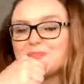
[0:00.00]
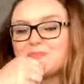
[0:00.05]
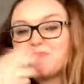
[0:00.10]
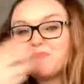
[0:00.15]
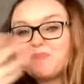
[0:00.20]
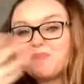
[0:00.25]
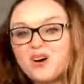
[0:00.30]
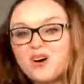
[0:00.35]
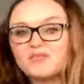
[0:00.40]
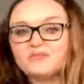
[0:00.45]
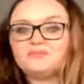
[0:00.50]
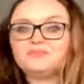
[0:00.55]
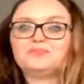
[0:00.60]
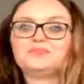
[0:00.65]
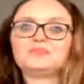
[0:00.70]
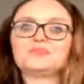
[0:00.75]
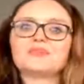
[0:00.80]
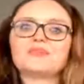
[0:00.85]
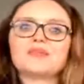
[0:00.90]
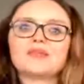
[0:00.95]
But
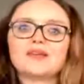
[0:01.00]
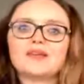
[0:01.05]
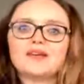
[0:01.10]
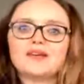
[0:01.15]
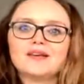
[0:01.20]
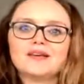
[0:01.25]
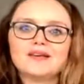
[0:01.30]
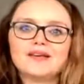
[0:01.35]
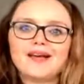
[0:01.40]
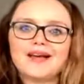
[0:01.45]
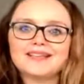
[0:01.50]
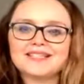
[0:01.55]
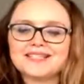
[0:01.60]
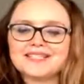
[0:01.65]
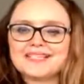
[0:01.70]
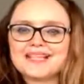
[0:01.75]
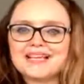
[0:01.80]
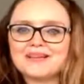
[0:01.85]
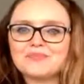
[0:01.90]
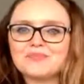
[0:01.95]
as I
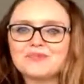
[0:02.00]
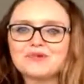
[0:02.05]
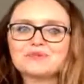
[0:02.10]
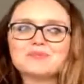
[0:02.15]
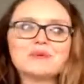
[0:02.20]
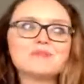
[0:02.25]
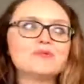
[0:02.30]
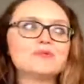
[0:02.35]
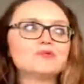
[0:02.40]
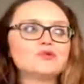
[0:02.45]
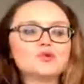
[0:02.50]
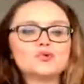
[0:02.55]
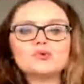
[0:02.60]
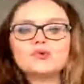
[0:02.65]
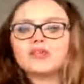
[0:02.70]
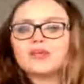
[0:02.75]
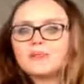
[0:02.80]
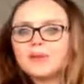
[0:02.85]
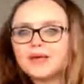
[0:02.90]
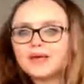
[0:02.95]
said, most people don't
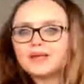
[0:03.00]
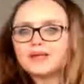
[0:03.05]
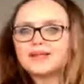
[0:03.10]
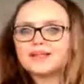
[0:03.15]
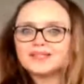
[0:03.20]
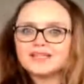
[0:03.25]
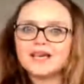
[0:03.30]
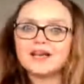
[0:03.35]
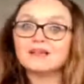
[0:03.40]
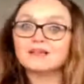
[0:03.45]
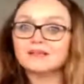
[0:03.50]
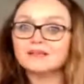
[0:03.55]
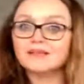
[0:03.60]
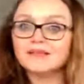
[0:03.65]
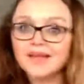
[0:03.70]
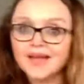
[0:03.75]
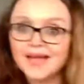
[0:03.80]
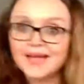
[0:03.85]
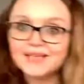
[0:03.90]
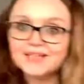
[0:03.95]
come in until
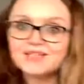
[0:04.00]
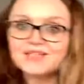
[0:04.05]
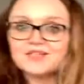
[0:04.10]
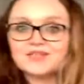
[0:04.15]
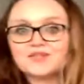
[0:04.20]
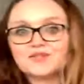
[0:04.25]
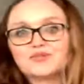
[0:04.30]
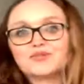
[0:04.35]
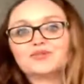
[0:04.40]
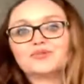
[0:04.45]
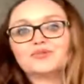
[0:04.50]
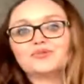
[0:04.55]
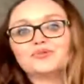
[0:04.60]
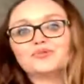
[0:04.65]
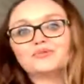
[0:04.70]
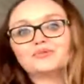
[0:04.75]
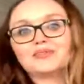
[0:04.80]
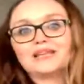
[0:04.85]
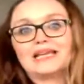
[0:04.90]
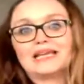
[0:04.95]
it is too
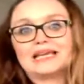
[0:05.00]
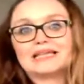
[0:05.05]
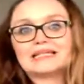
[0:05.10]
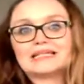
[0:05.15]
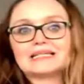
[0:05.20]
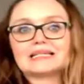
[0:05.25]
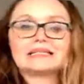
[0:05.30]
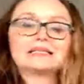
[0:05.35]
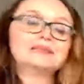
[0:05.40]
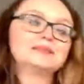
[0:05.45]
late.